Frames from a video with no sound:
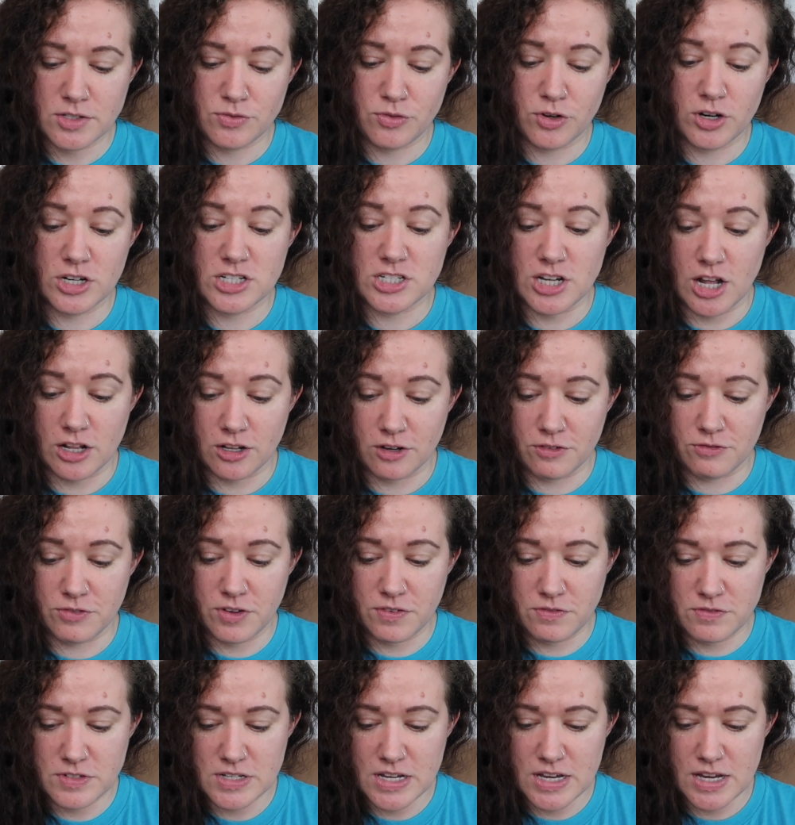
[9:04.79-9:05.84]
for
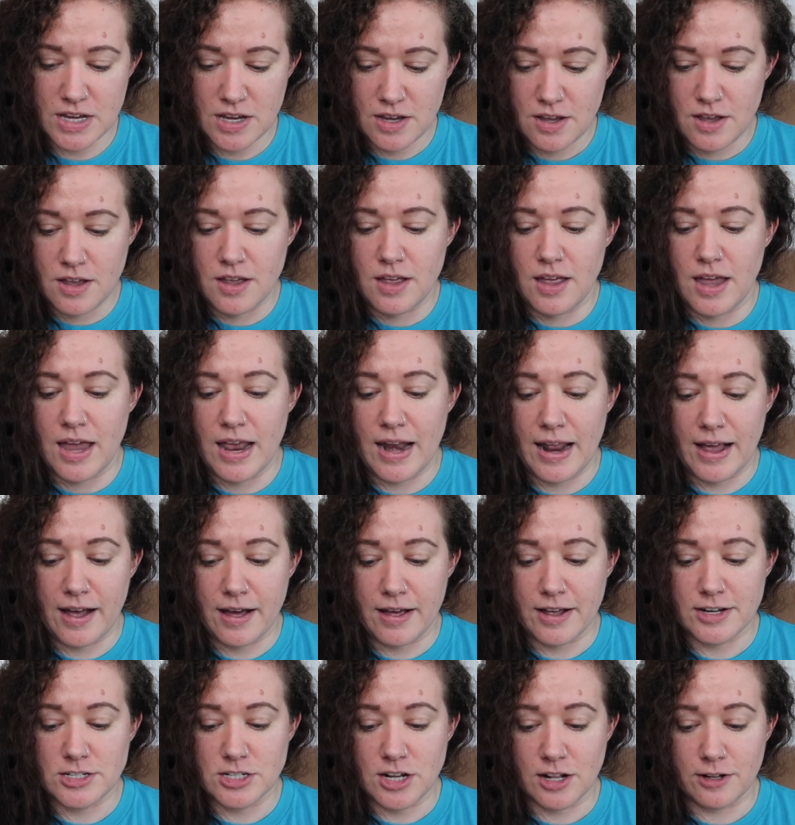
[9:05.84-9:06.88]
$1.50 and I
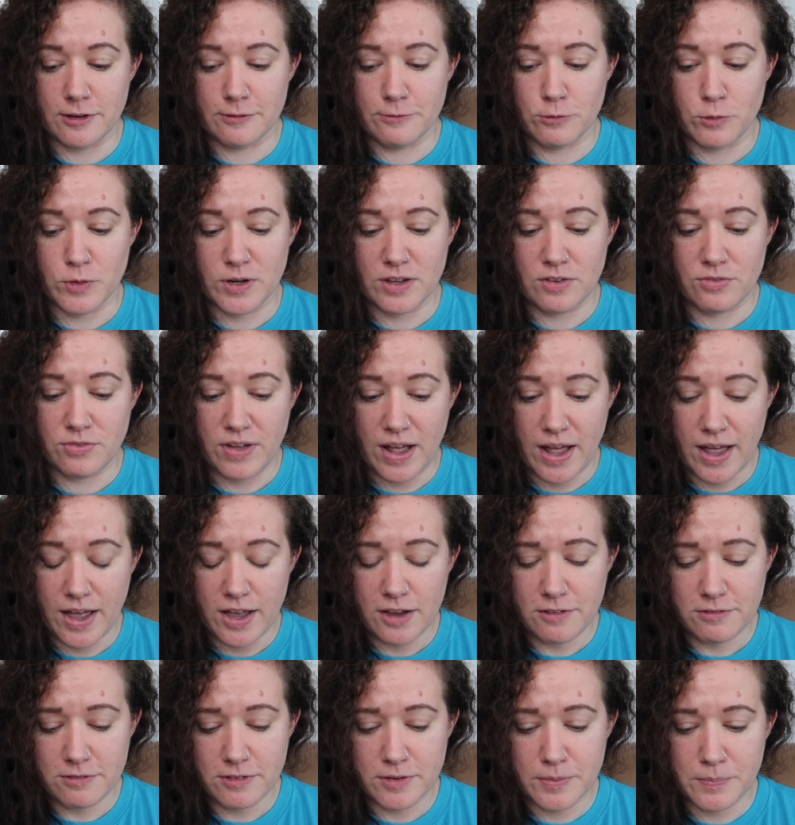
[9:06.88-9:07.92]
got
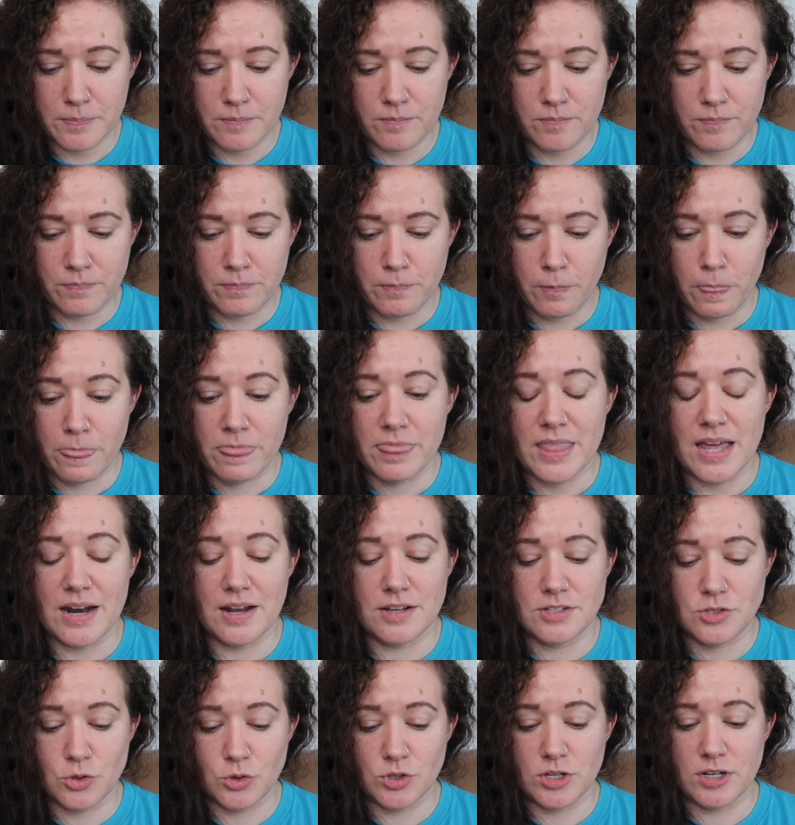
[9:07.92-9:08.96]
$1.45. Then
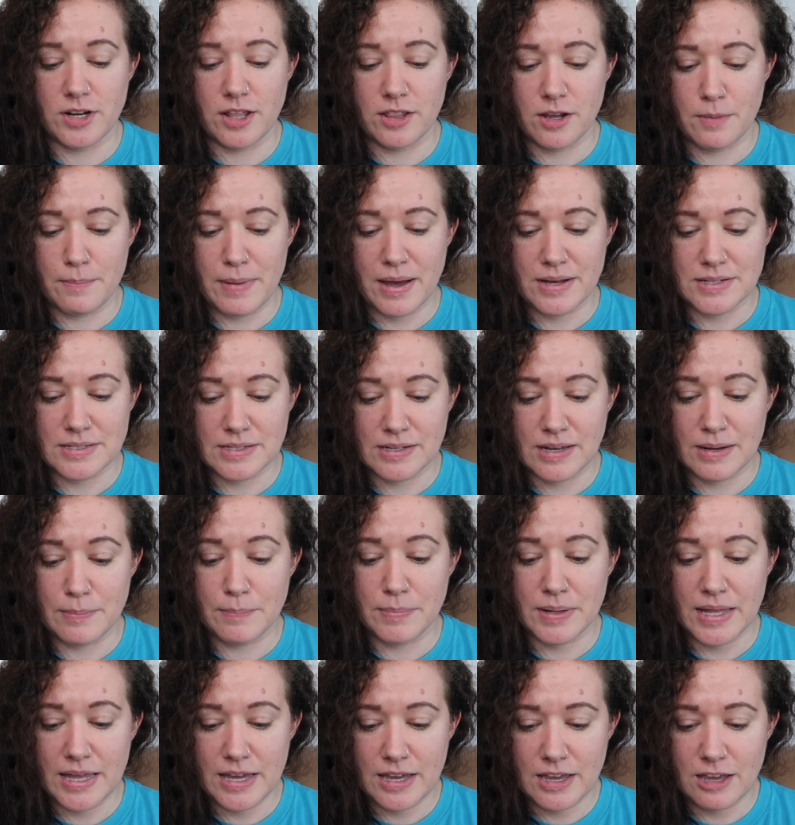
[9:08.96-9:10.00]
I sold another Mexican
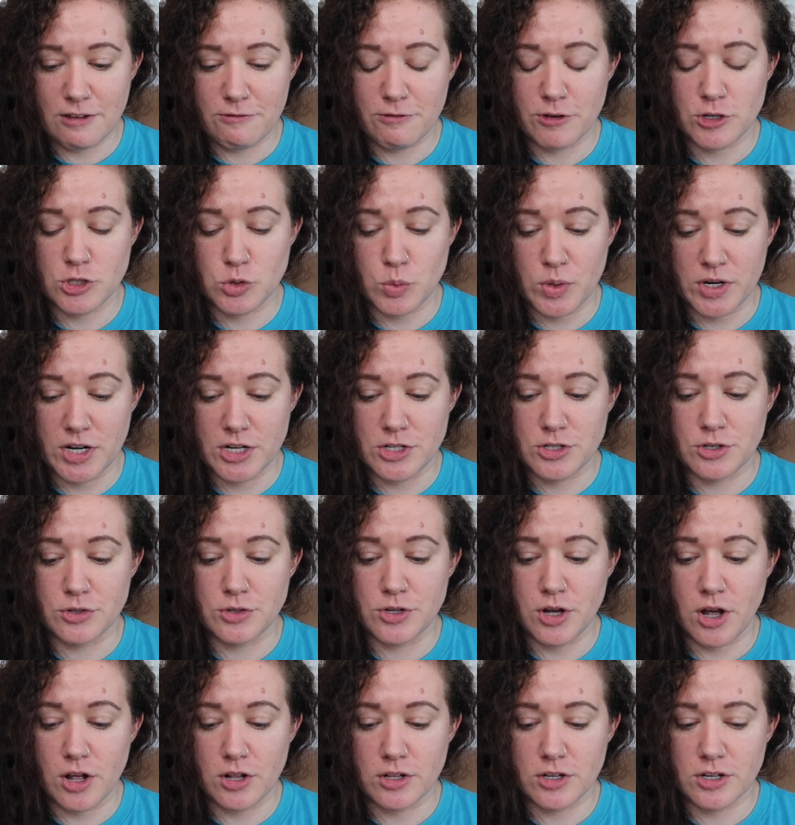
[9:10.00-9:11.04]
blanket for
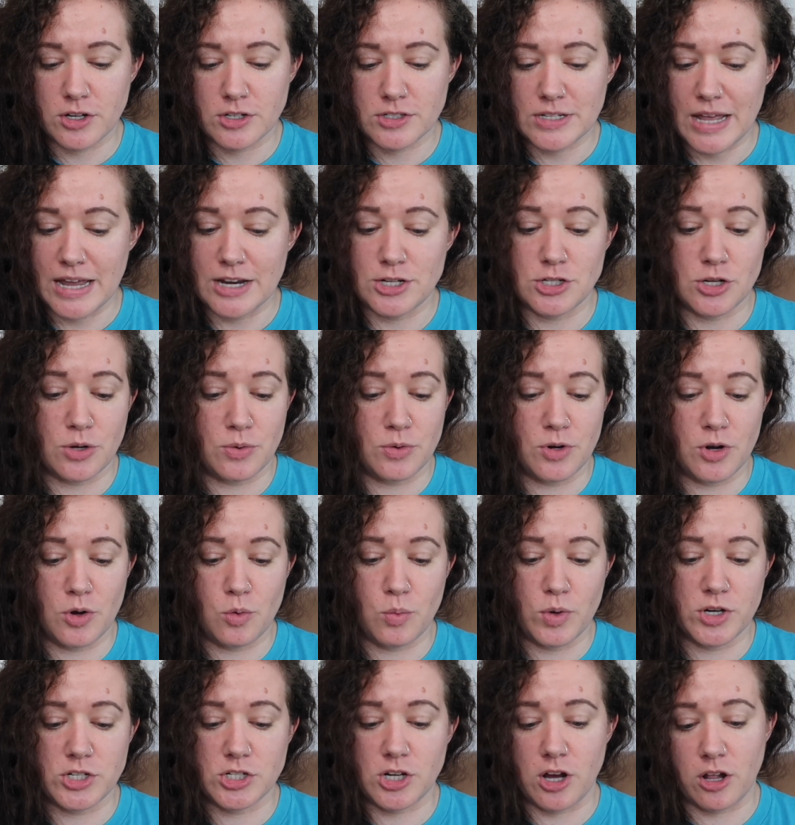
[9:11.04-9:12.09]
$22. I don't know
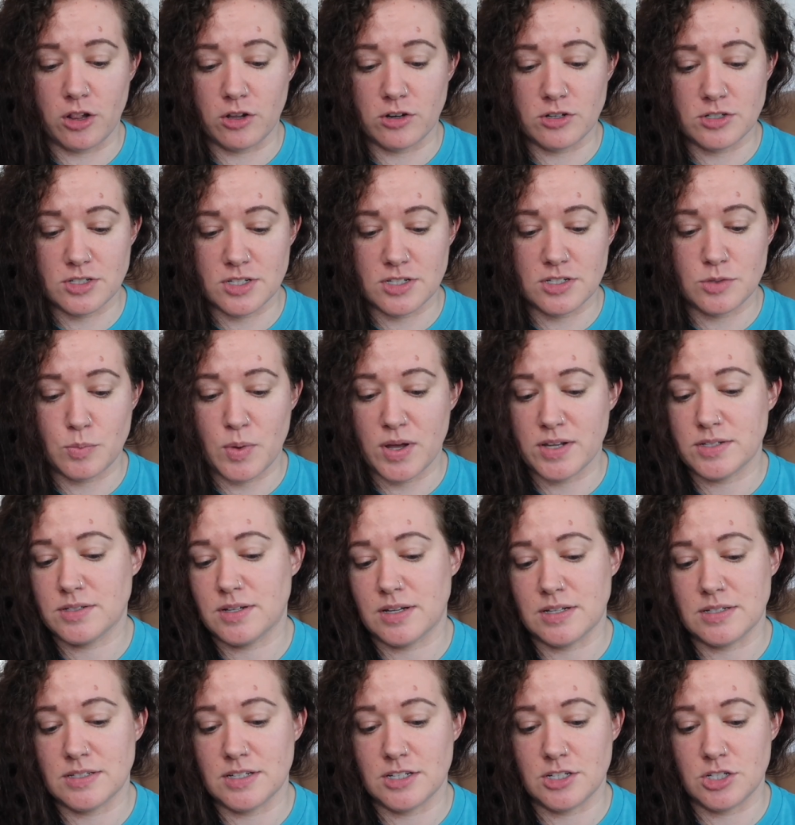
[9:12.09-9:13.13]
which colors this was
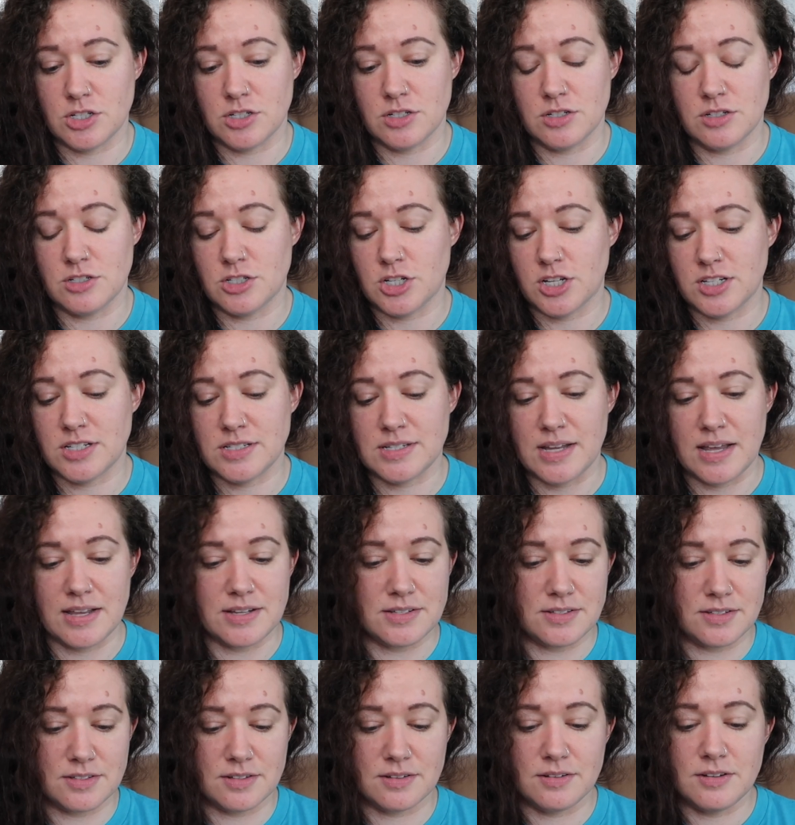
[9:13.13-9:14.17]
because it just
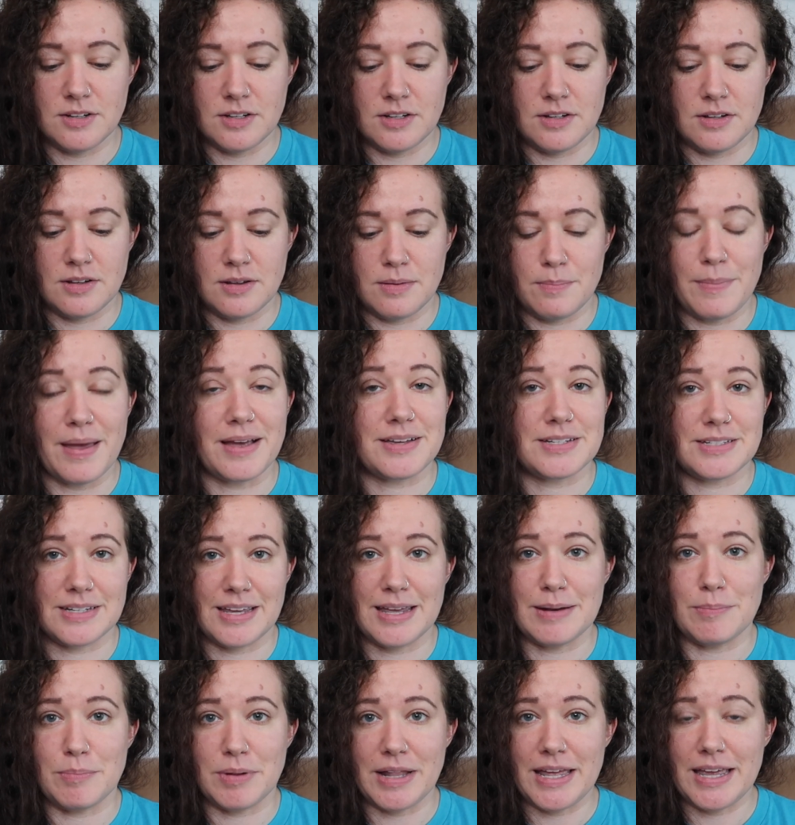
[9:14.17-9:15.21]
says
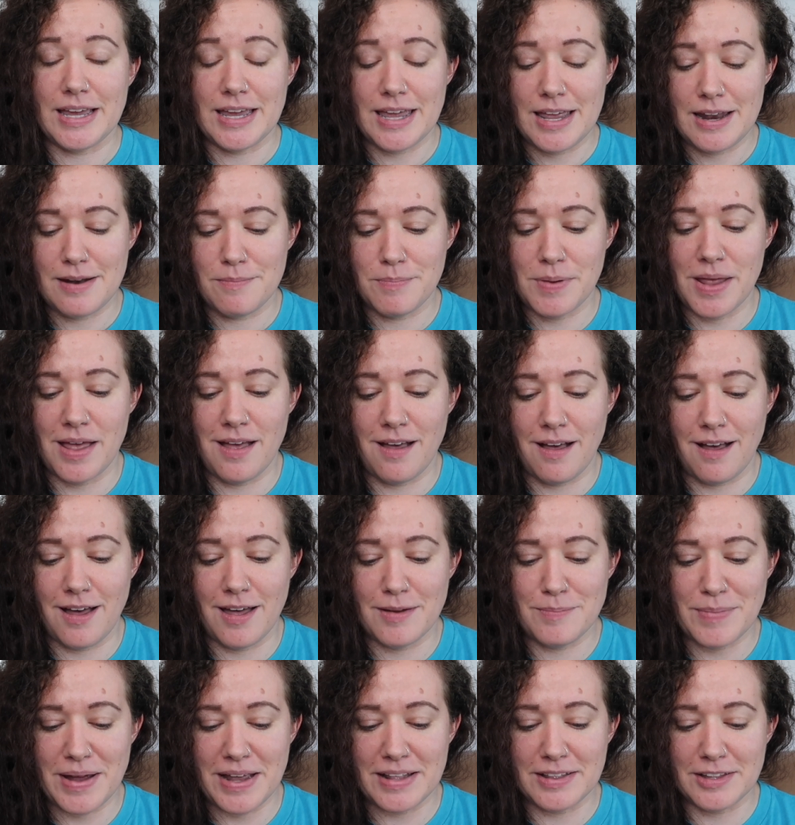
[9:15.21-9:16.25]
Mexican blanket
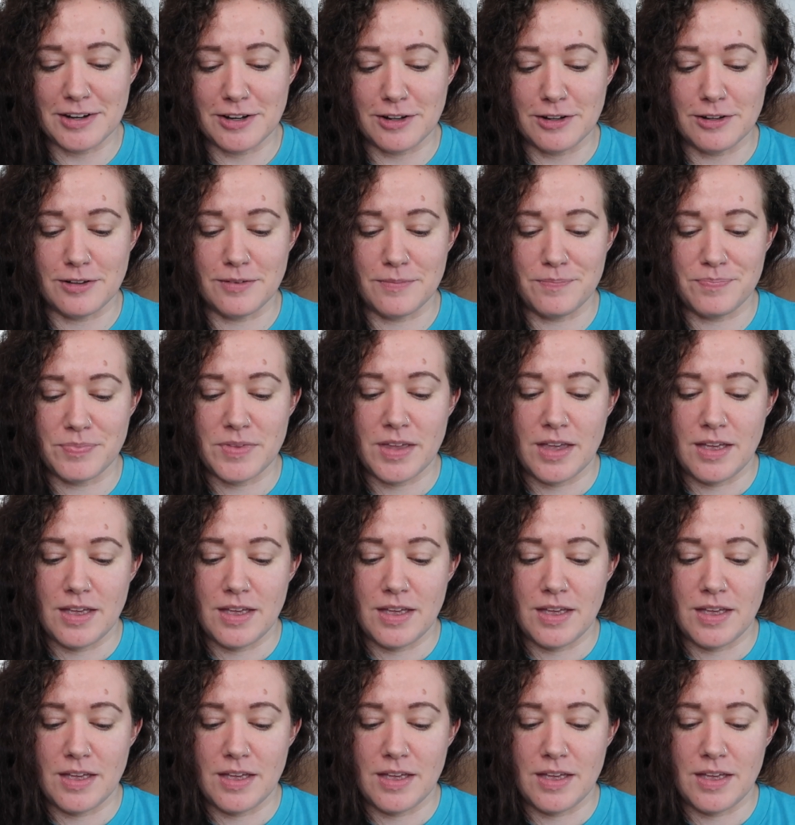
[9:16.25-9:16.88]
on my little